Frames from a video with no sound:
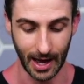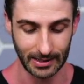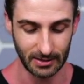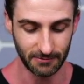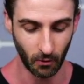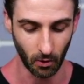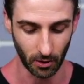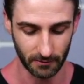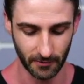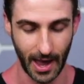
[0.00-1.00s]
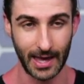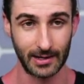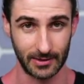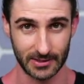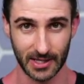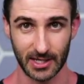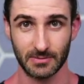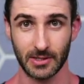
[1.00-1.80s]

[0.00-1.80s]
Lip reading: 94 for n in this case